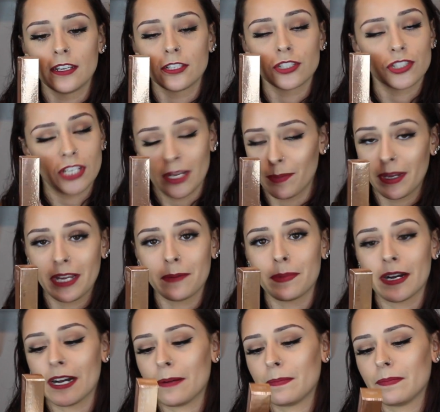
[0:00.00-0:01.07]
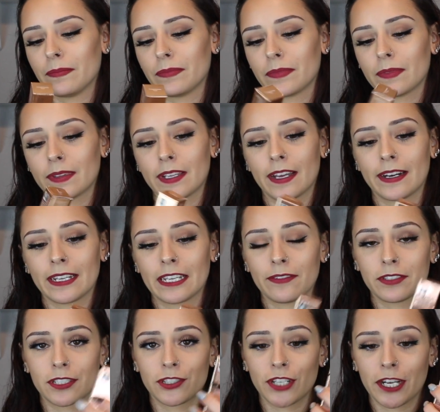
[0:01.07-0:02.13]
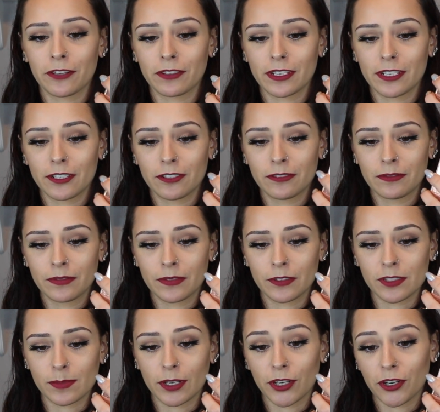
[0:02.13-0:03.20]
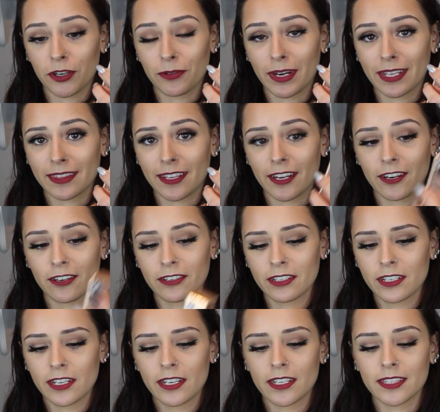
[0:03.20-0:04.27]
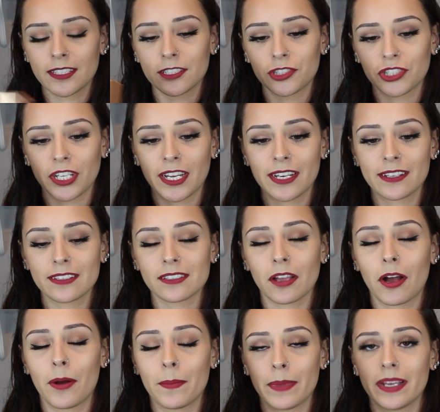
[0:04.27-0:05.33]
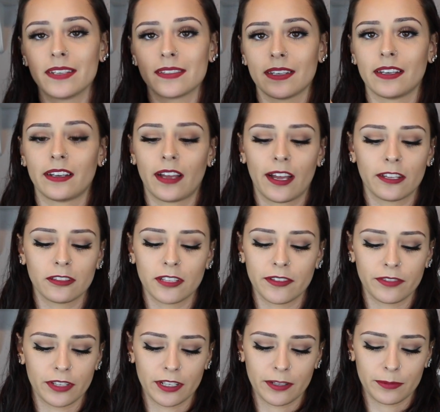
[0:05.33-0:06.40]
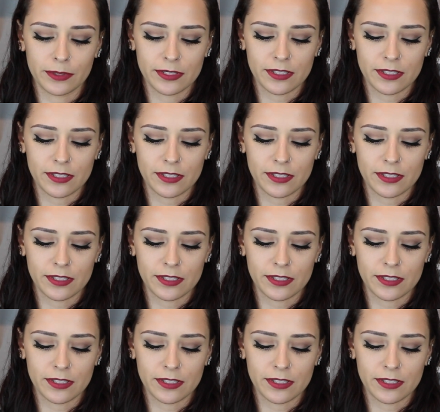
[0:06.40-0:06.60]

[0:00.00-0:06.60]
Champagne Pop. Gotta give it to JACLYN Hill. There's my girl right there. This shade is amazing. I love it.